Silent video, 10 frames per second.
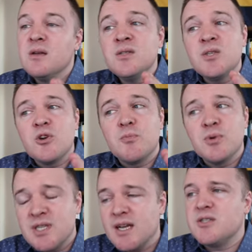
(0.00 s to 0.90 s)
So to
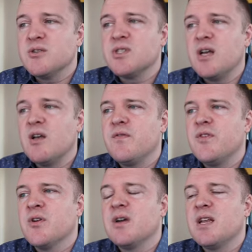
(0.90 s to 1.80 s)
protect yourself,
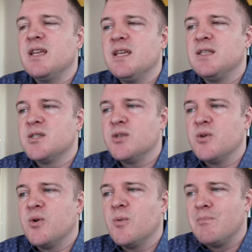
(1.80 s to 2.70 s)
you're gonna need
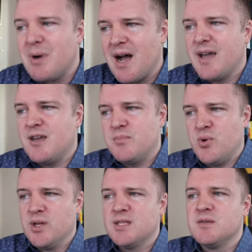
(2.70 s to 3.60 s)
to buy a
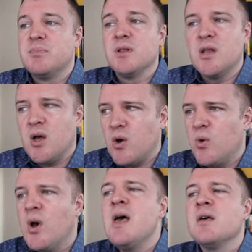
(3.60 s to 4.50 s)
put
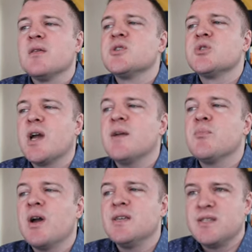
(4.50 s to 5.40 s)
below the
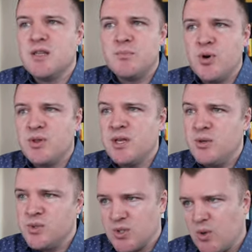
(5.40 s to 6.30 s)
strike price of the put that
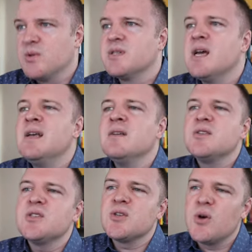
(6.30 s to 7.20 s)
you sold.
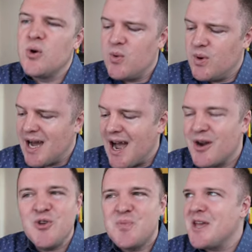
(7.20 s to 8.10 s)
So, how
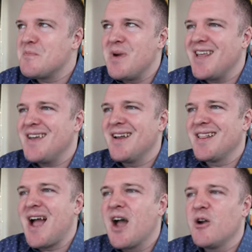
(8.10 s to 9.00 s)
do you make money on
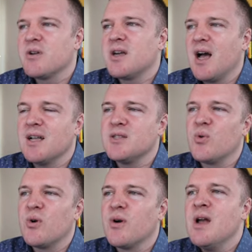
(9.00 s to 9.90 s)
an iron
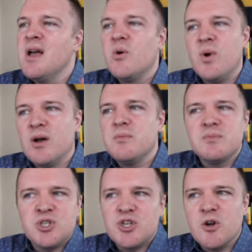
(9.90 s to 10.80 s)
condor? Well,
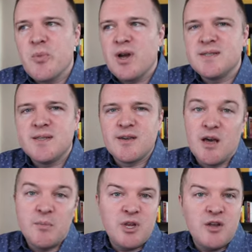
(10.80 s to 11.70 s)
the share price of the
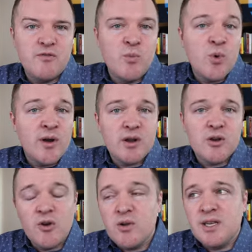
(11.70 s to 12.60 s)
company from where it
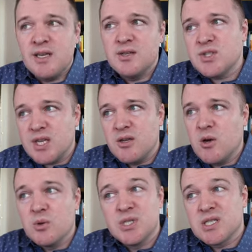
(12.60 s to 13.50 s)
currently is can
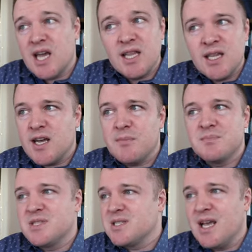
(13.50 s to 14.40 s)
go slightly
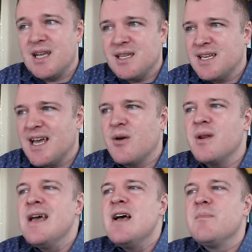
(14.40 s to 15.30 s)
up, slightly
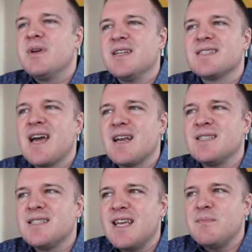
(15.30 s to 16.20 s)
down, but it's got to
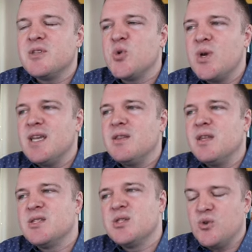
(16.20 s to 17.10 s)
stay between
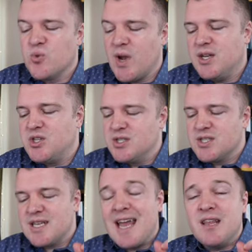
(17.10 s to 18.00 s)
these two
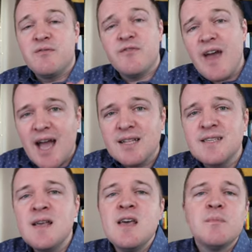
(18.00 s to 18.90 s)
ranges. And in
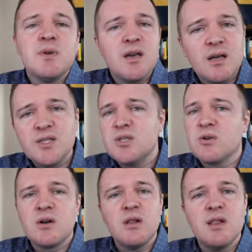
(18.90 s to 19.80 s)
fact, because
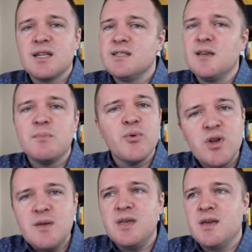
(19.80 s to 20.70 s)
you're collecting
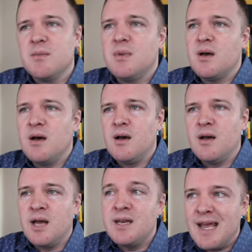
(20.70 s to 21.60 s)
premium,
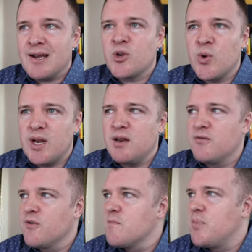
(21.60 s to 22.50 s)
uh, a net credit
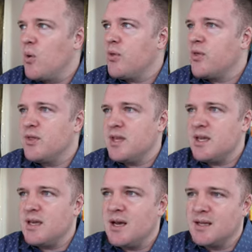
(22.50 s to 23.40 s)
for both
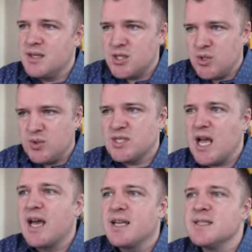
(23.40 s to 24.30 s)
the, uh, the two
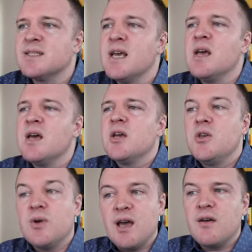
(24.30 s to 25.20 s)
sides,
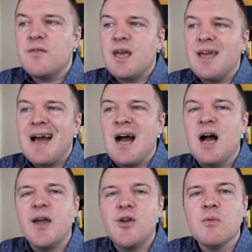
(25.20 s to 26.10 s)
you have a
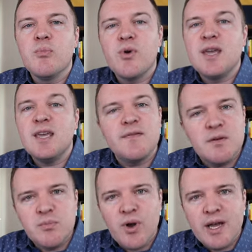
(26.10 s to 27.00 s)
higher break
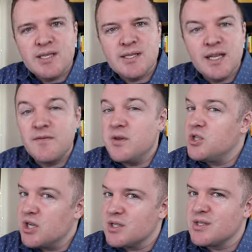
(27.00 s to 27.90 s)
even price than if you
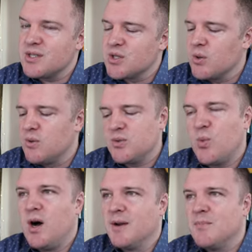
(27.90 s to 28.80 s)
just sold
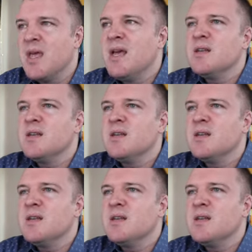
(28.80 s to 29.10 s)
one.